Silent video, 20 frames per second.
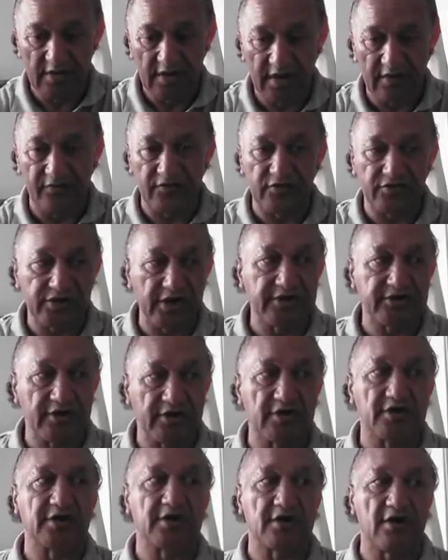If you think you're
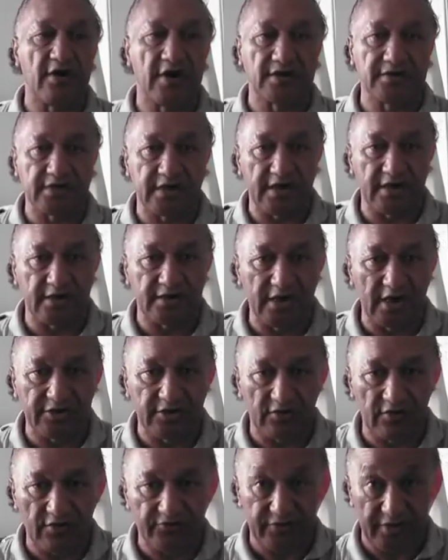going to go out and get another
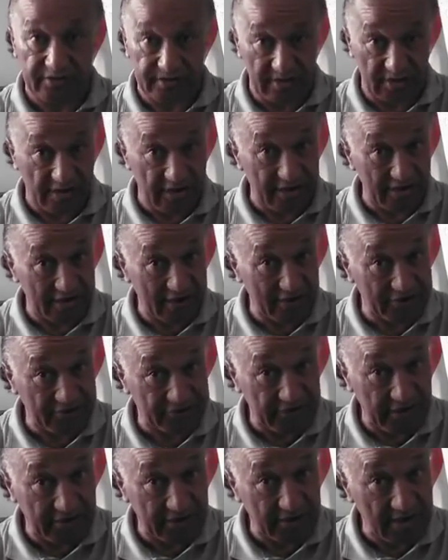contract, you've got another
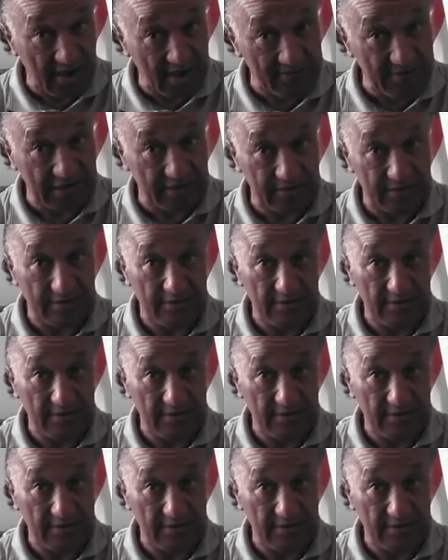thing coming.